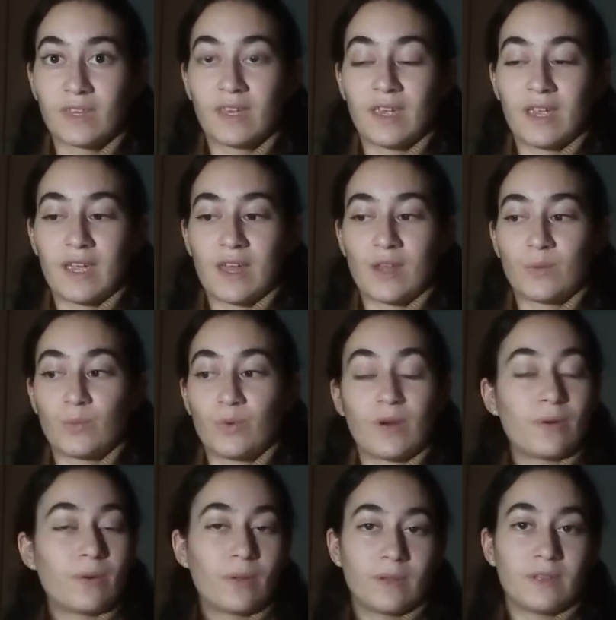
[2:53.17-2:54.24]
and we're
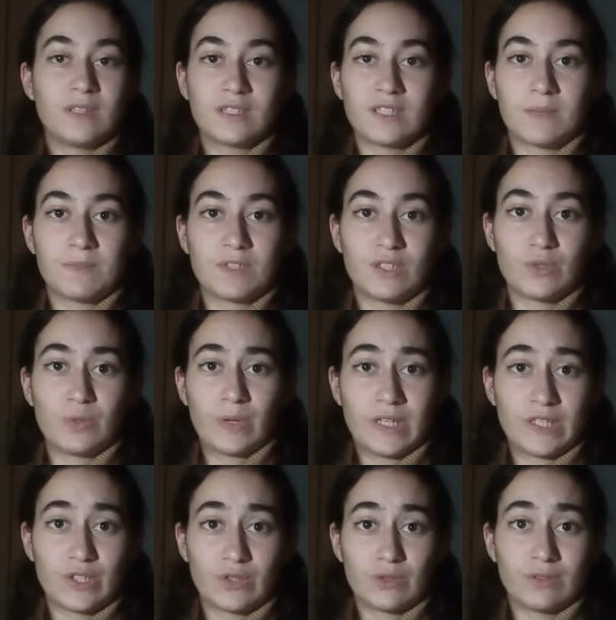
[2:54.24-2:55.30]
all in the same
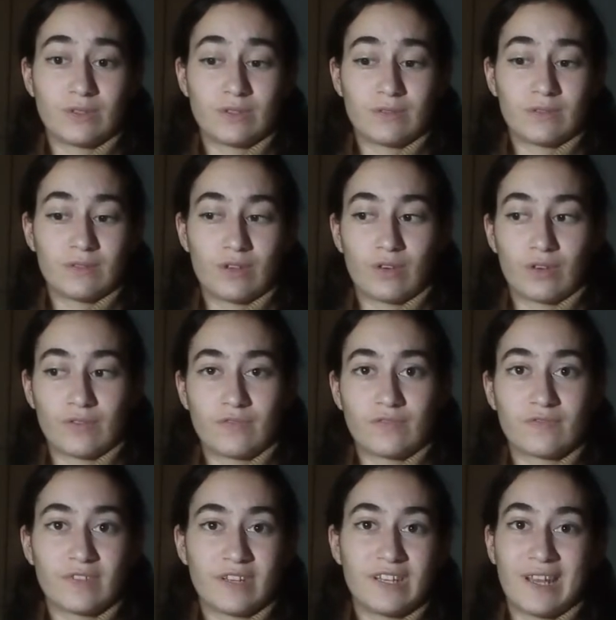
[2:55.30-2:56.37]
situation of
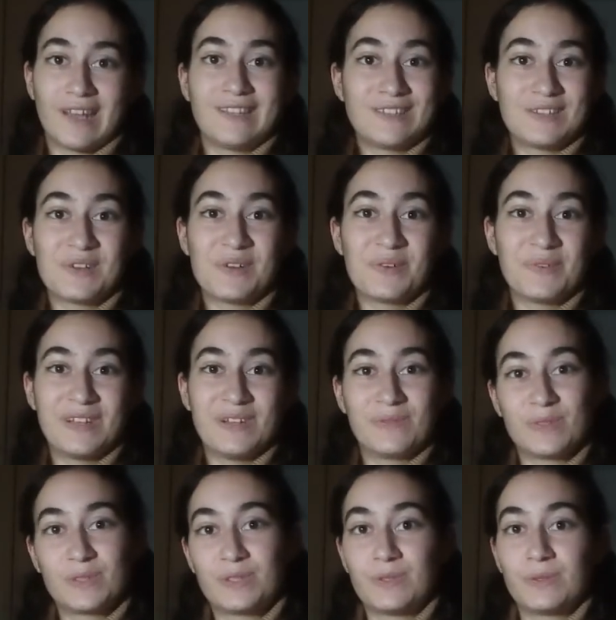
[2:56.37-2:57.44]
not knowing
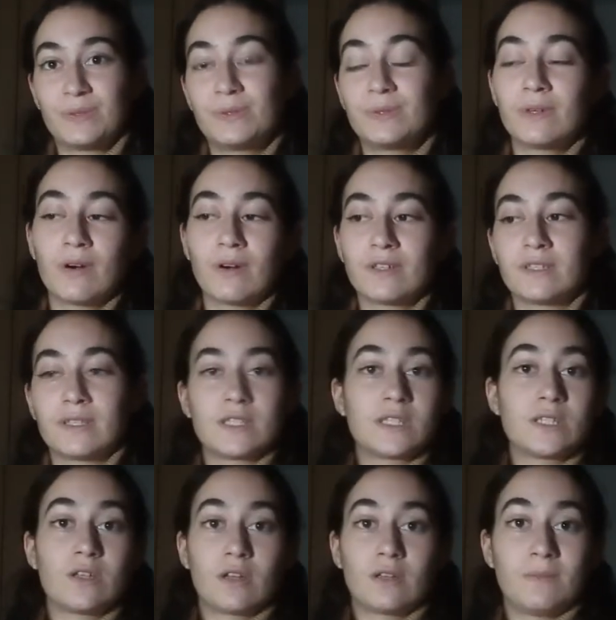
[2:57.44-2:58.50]
what to do or just
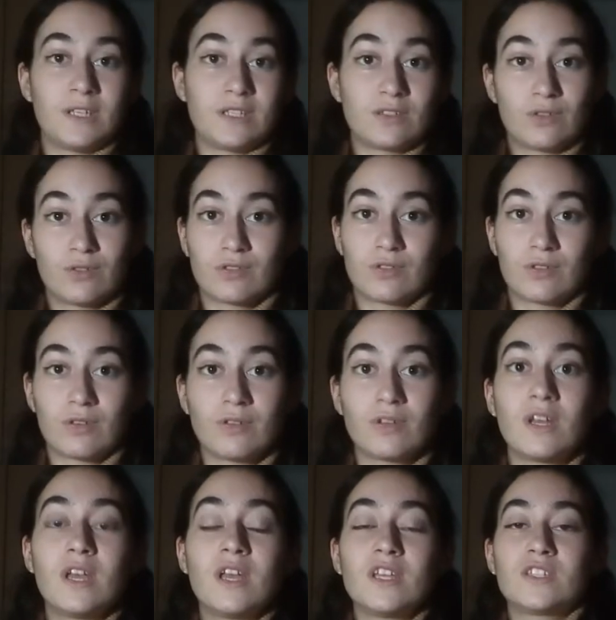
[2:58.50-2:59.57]
not being so sure,
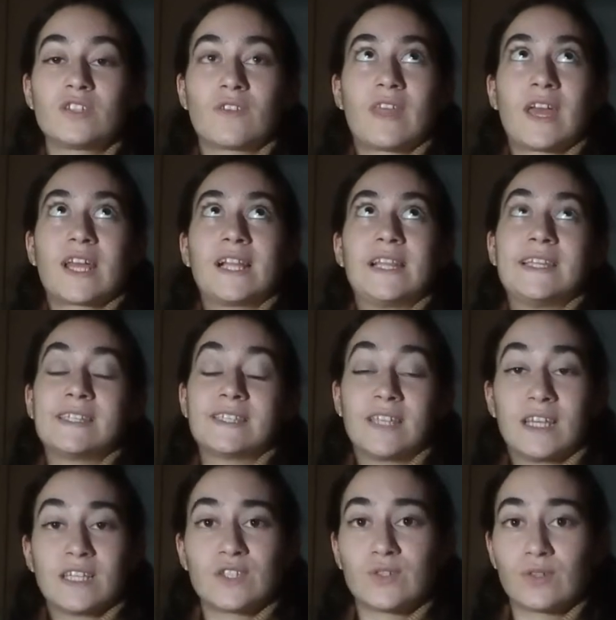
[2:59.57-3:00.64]
so that can lead
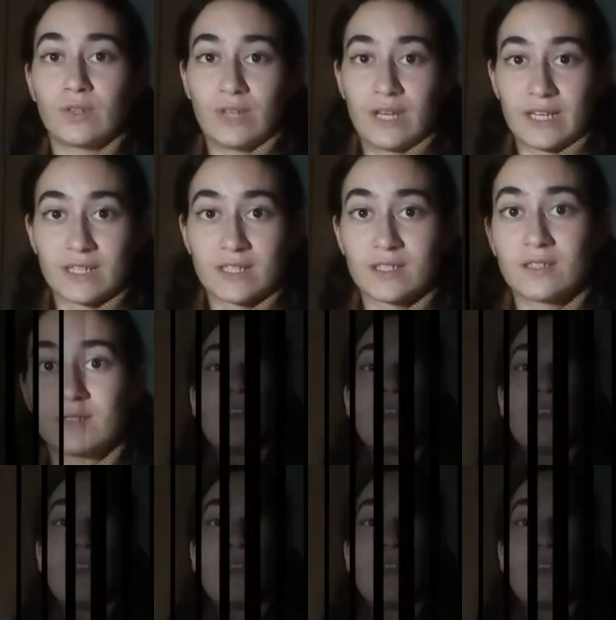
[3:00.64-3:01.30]
us to connect.